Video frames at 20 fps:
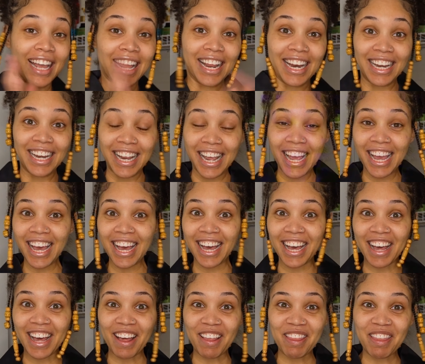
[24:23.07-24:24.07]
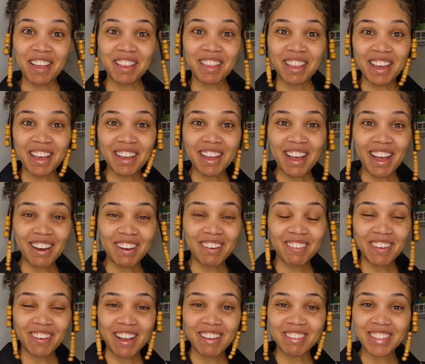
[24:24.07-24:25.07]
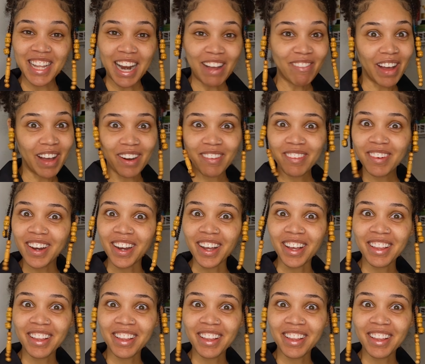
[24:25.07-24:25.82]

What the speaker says: But yeah, I think that kind of wraps it up.